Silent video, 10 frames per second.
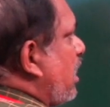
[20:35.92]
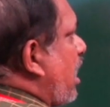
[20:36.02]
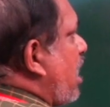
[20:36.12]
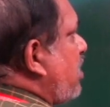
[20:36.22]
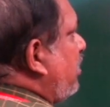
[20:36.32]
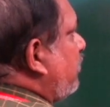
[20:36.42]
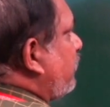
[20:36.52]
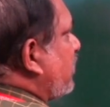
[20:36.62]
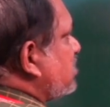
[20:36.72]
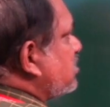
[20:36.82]

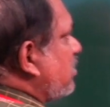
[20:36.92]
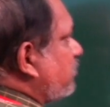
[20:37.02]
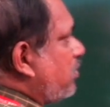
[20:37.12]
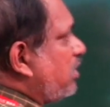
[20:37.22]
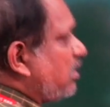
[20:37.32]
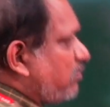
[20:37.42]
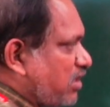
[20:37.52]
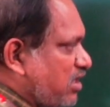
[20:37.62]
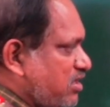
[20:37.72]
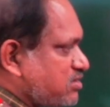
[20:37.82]
Identification of
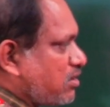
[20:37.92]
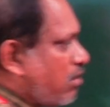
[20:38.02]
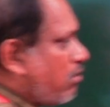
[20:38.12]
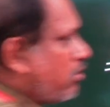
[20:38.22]
21 days, odd